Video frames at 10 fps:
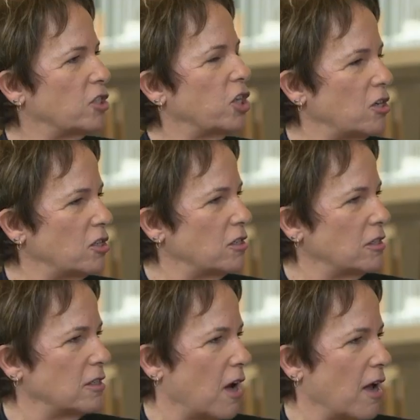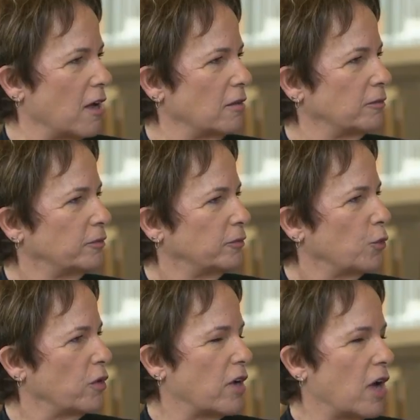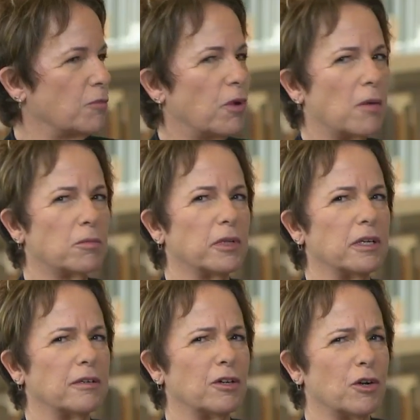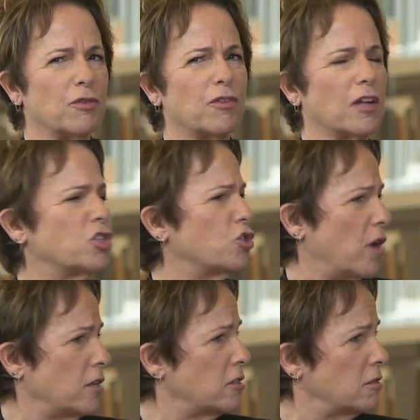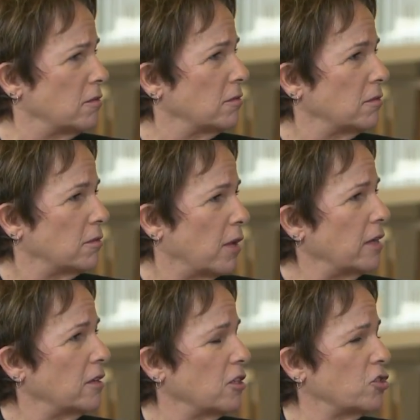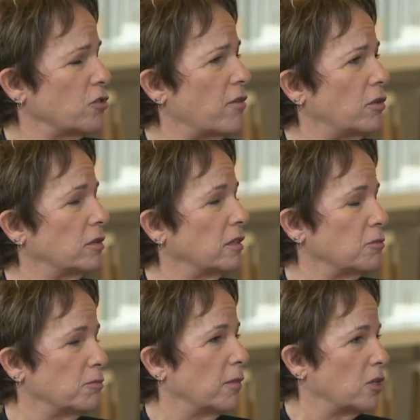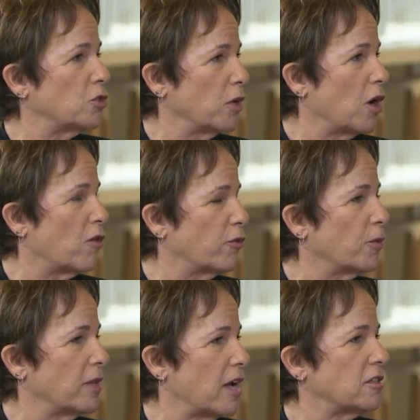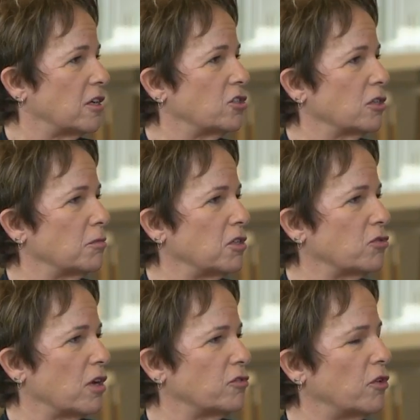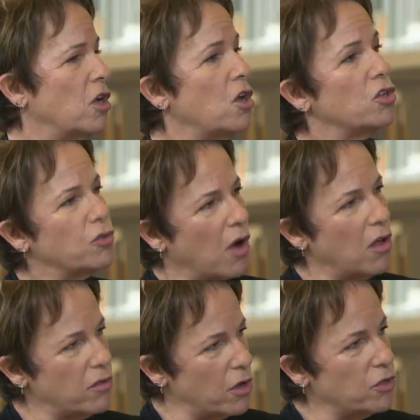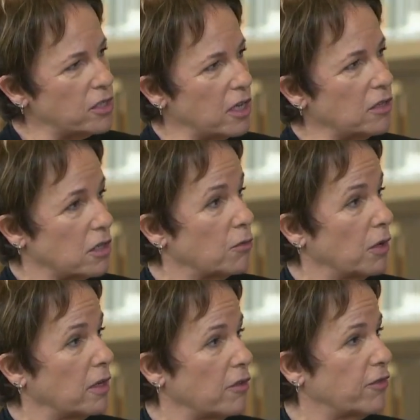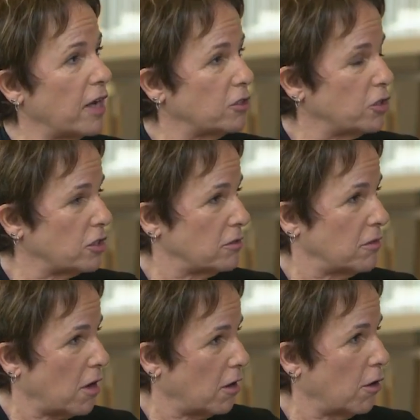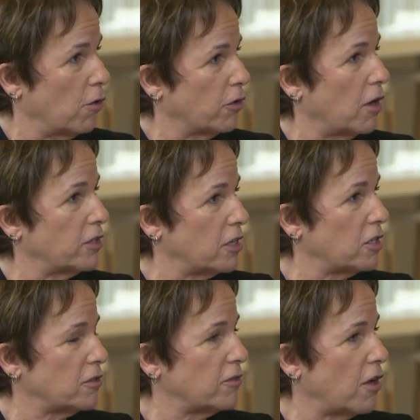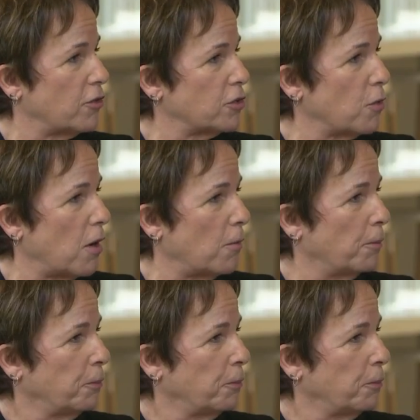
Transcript: got changes in diet, we've got probably, you've got stress, right? Because travel, as much as we go for relaxation, can be stressful. So all of those things can really affect just our overall digestive health as well.